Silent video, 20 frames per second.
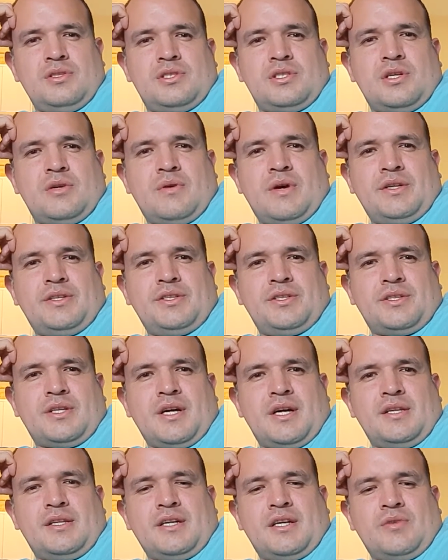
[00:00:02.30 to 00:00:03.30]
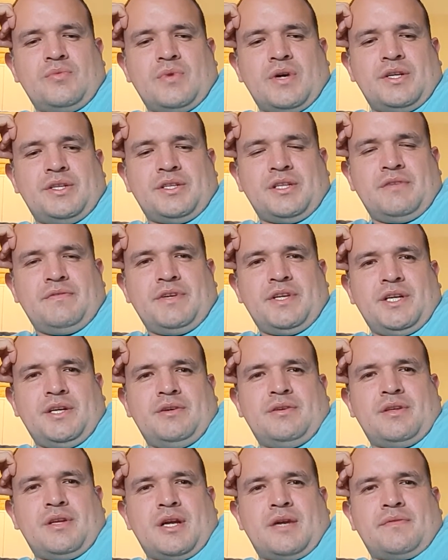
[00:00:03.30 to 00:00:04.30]
So I just got done watching the
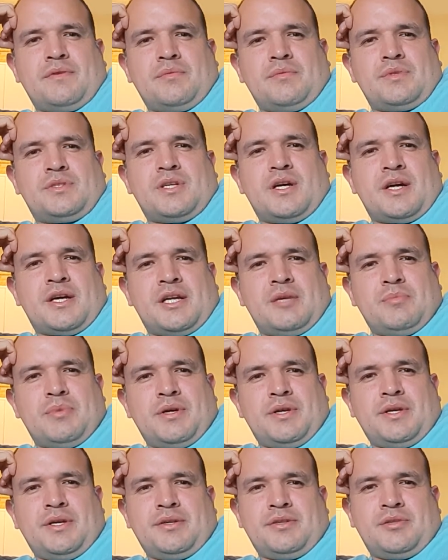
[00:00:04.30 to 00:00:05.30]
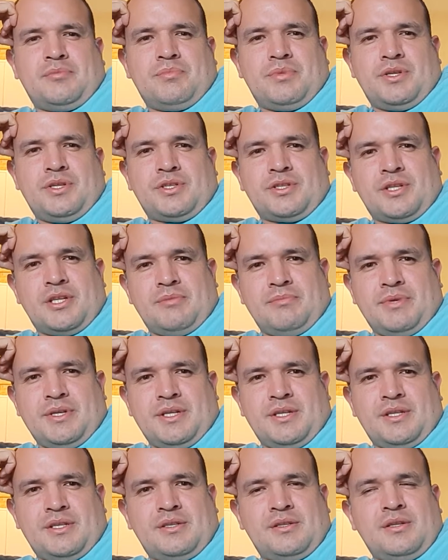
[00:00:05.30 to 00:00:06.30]
video that everyone was talking about here in British
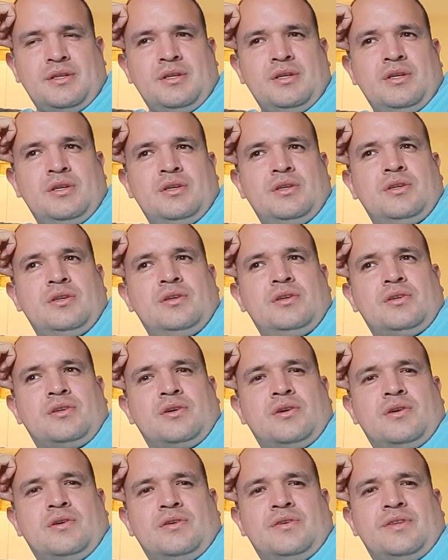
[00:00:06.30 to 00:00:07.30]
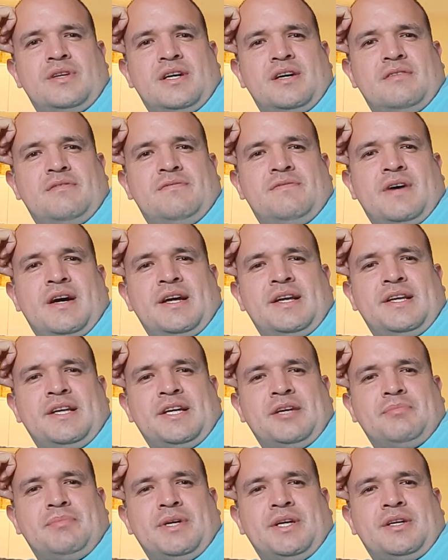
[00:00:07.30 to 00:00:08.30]
Columbia called
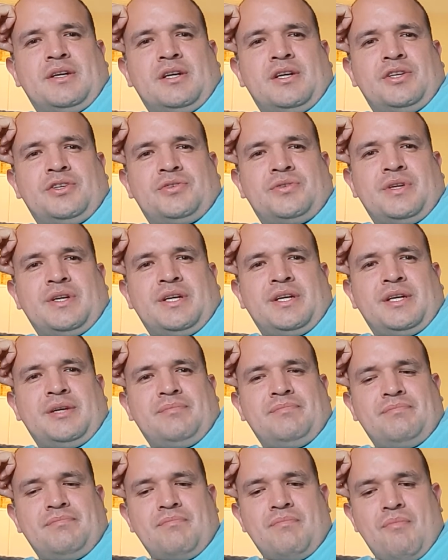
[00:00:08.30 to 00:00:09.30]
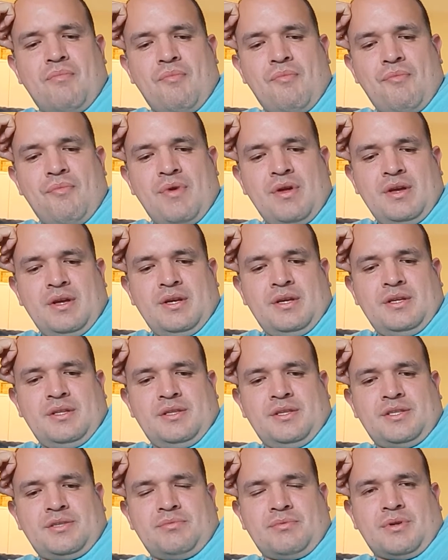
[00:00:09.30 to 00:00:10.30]
Finding Big Country.
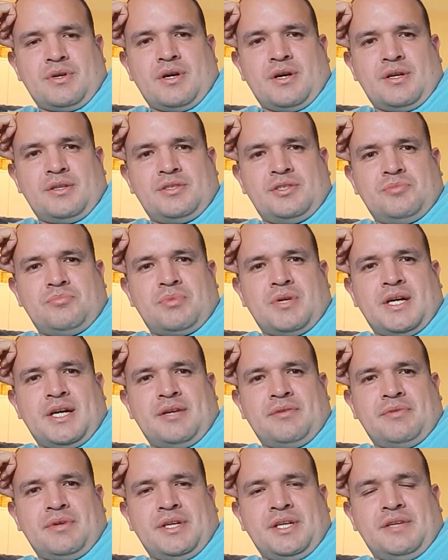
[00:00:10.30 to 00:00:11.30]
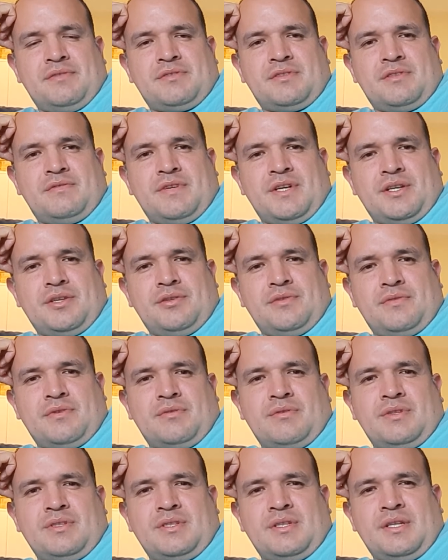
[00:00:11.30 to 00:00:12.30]
This in regards to Bryant Reeves of the Vancouver
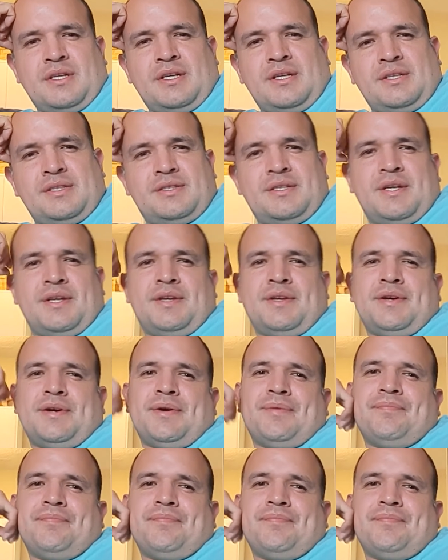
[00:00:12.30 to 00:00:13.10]
Grizzlies. And